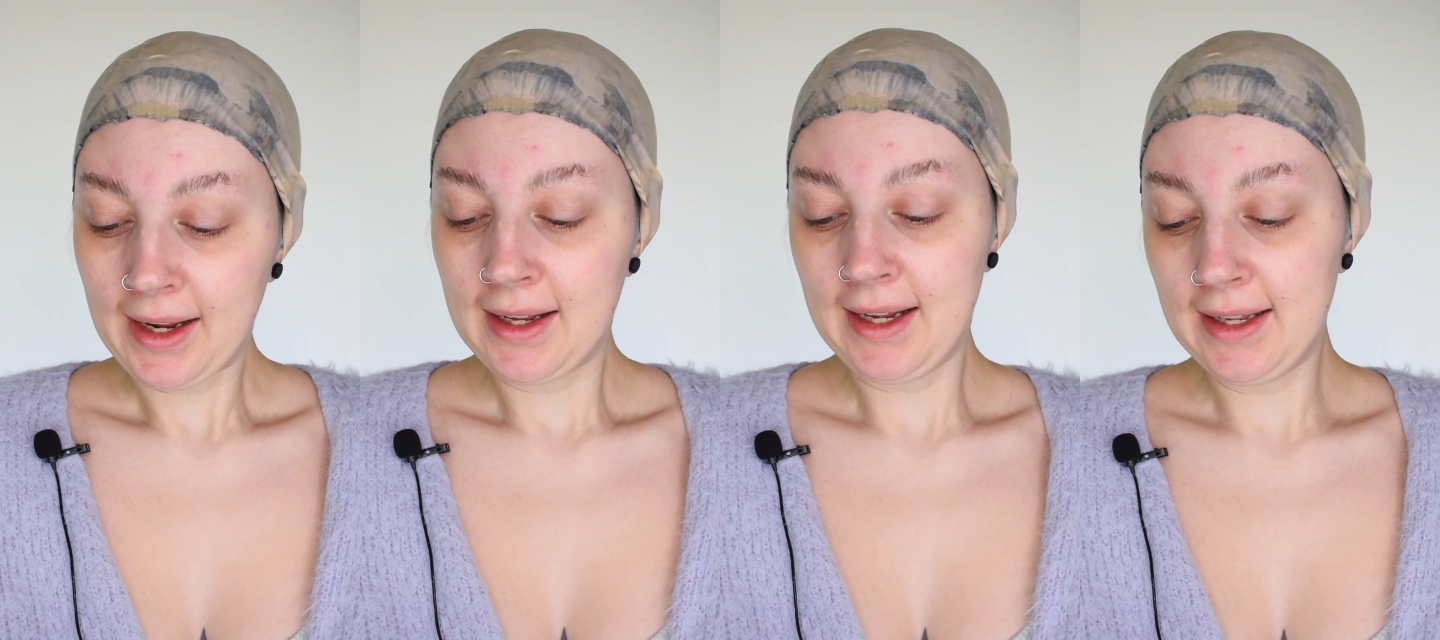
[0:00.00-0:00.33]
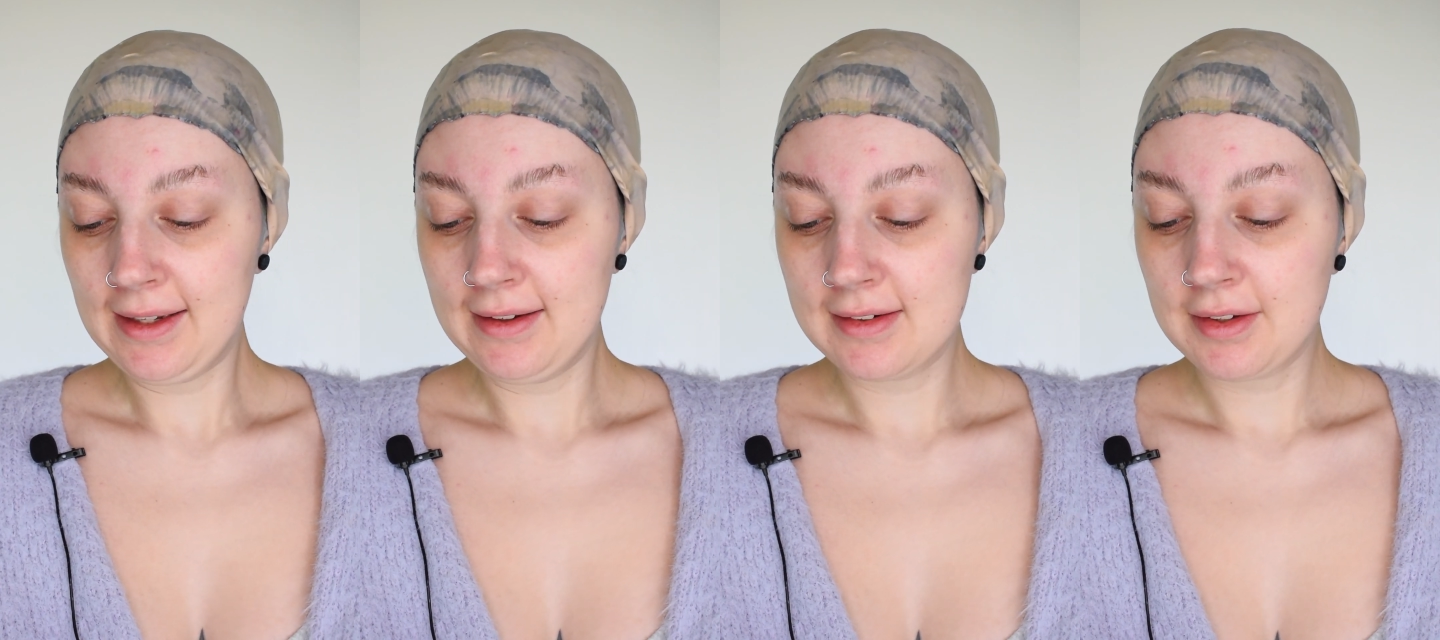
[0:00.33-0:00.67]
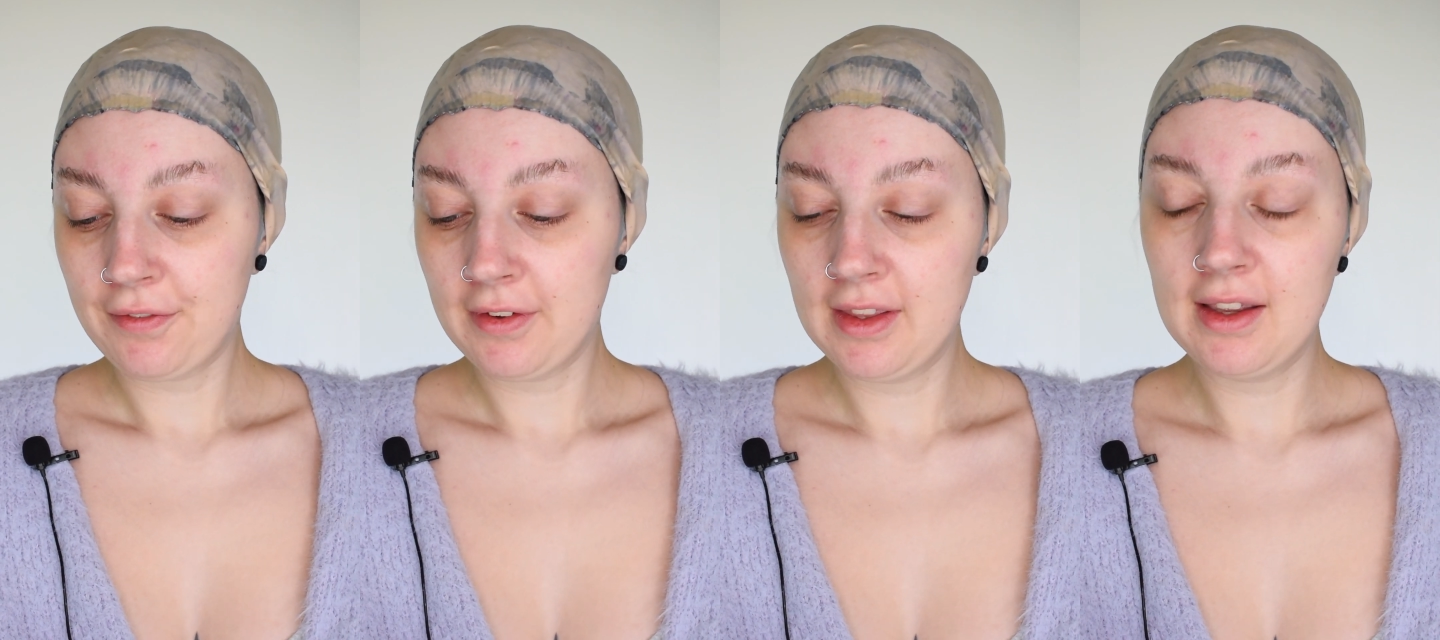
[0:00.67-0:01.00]
And
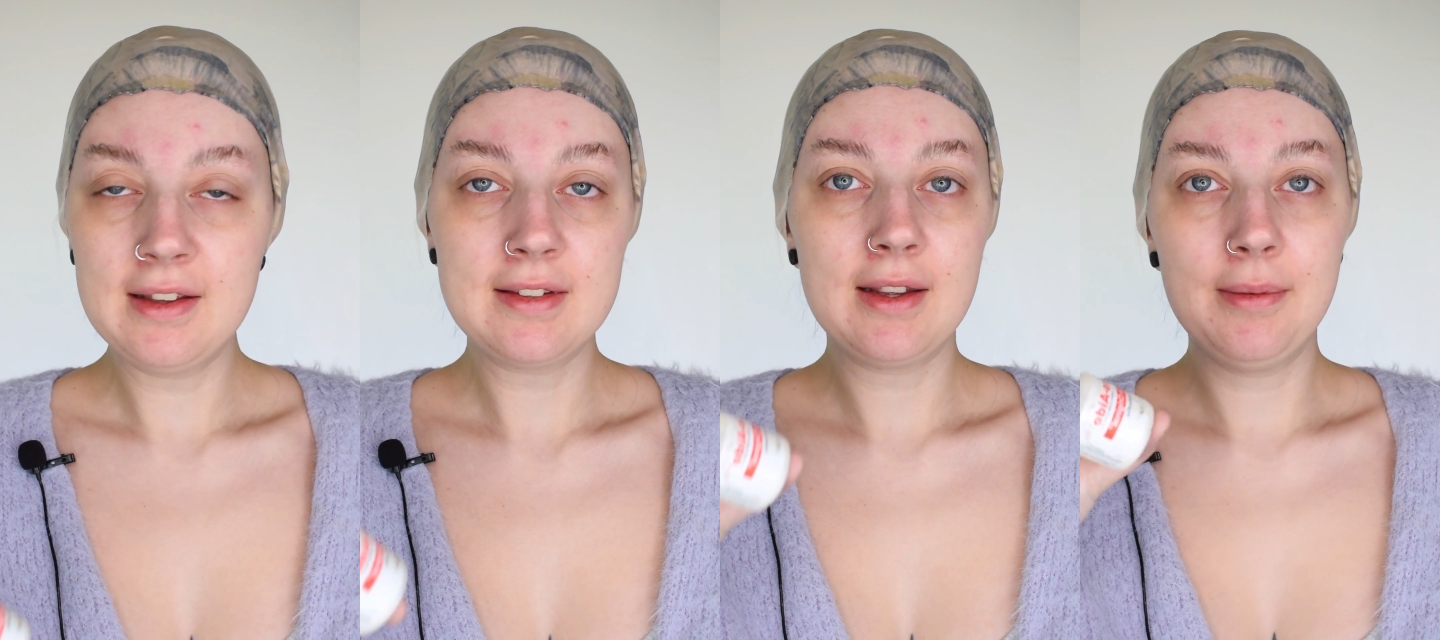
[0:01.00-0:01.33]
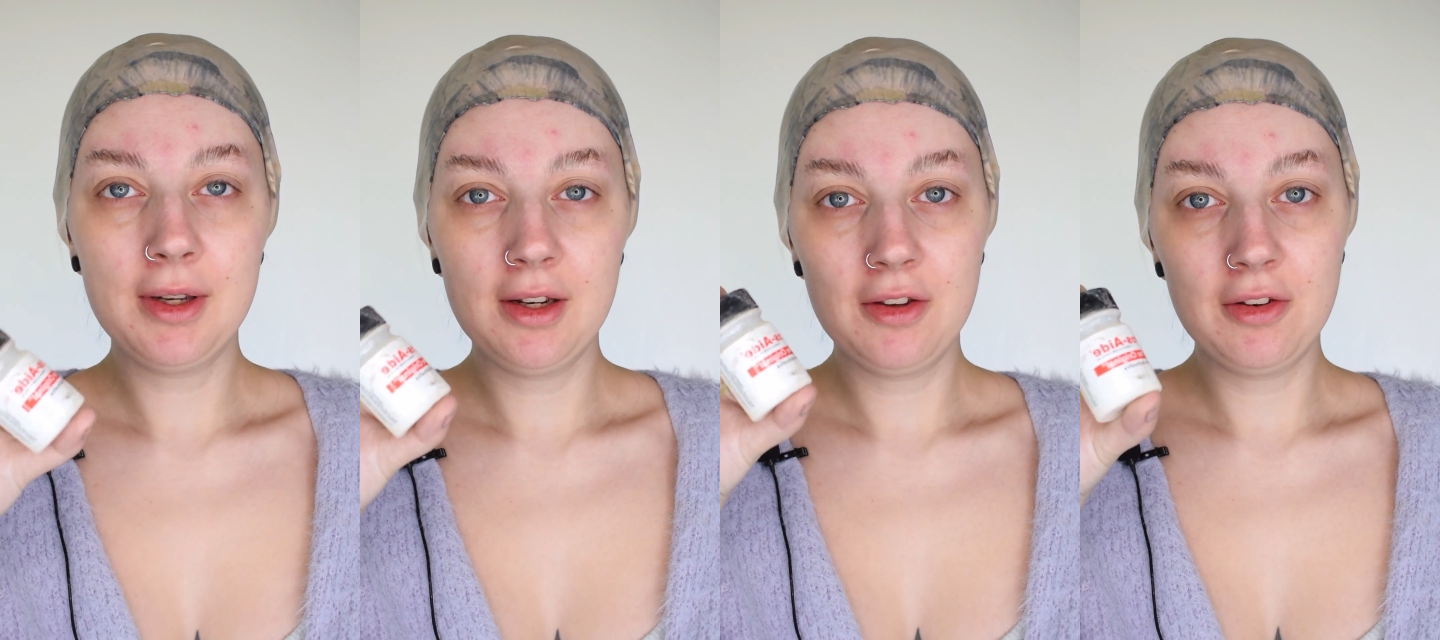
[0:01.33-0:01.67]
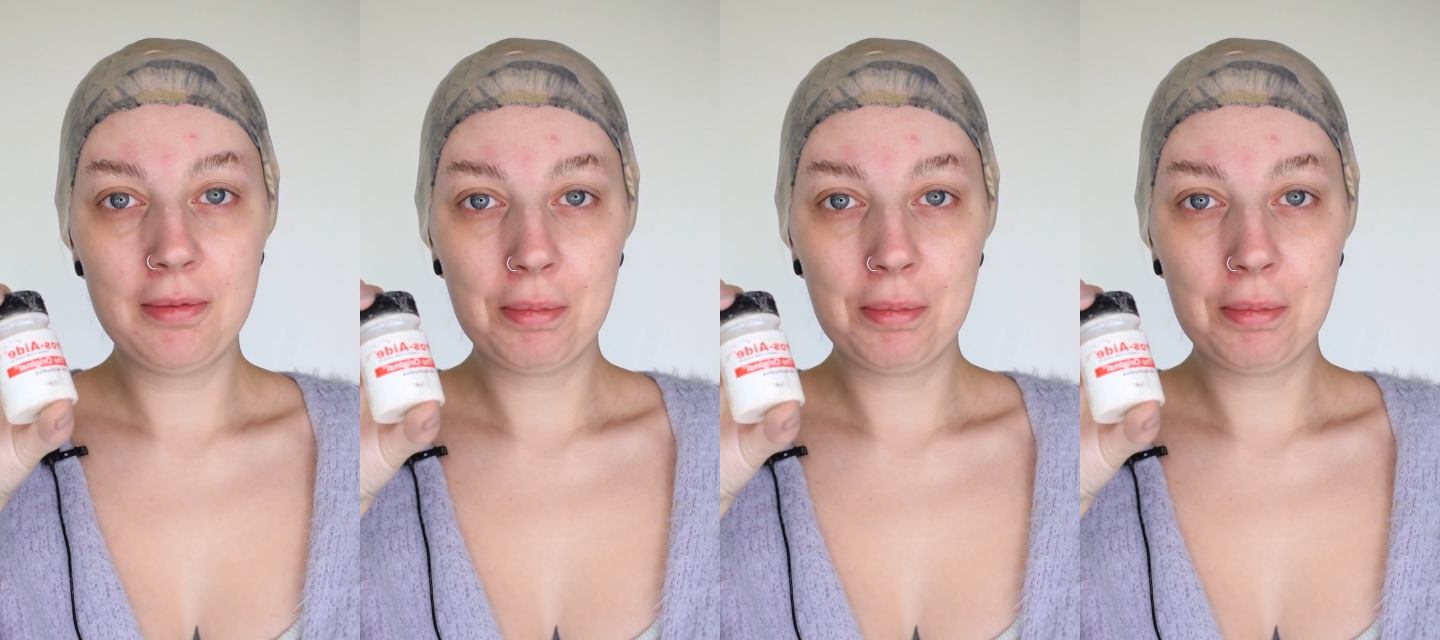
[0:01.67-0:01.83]
for this, I'm going to use